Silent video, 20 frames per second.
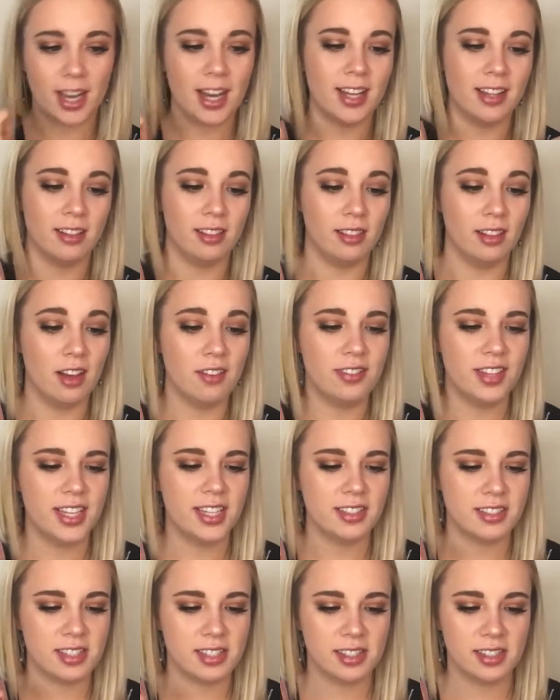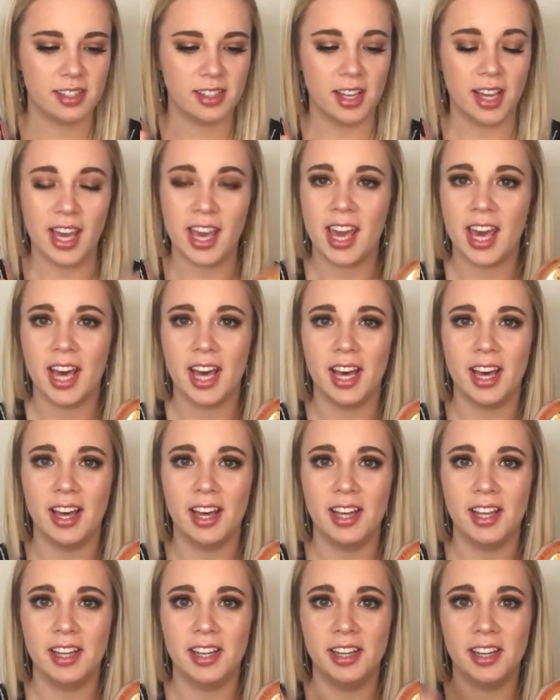I love it,
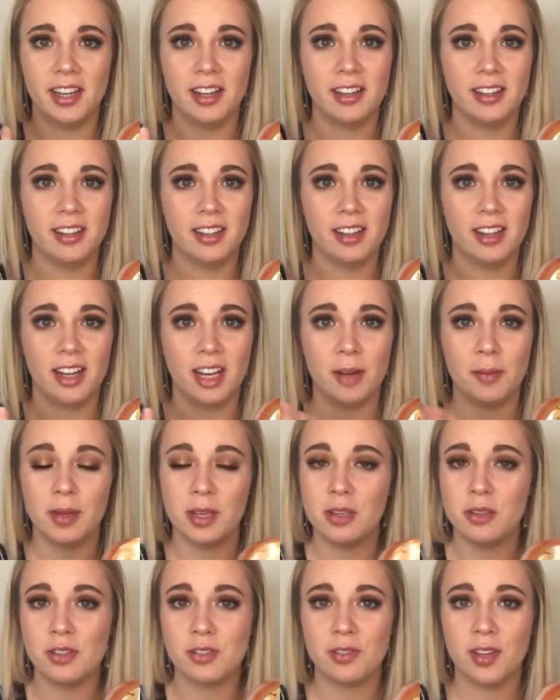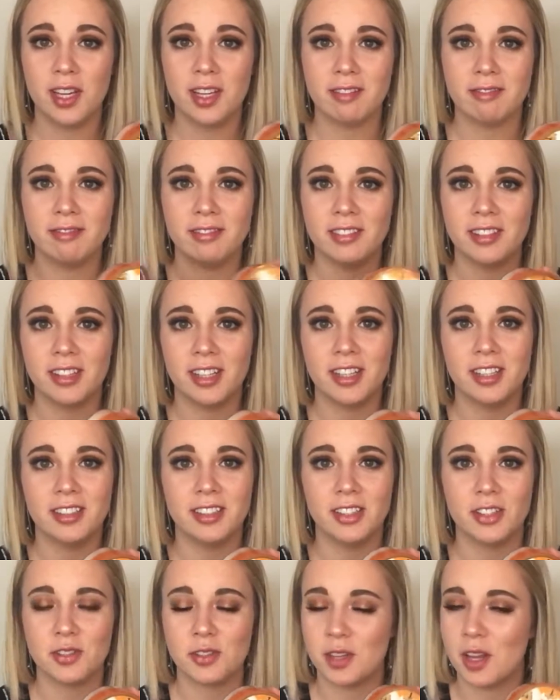and I'm a huge fan.
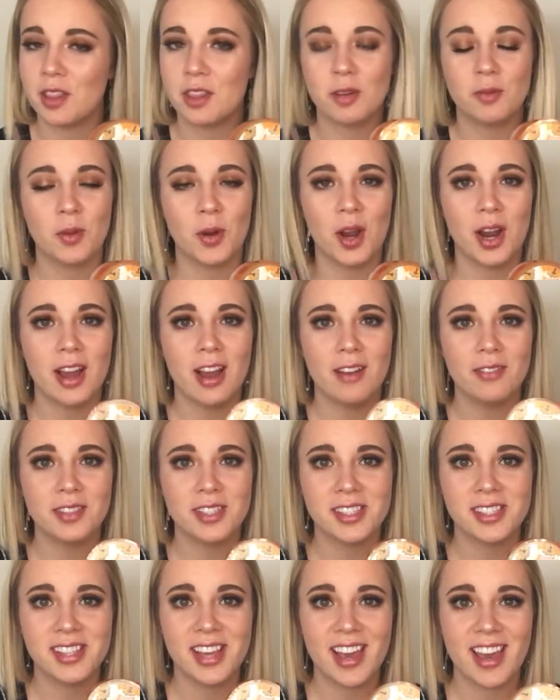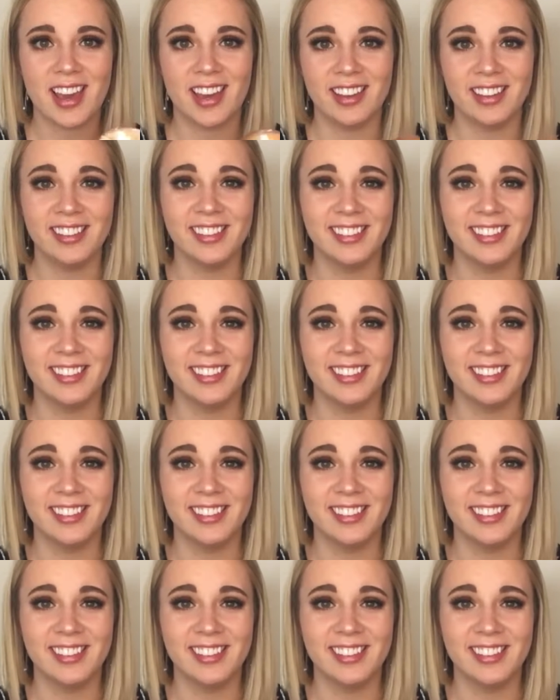There's nothing more I have to say.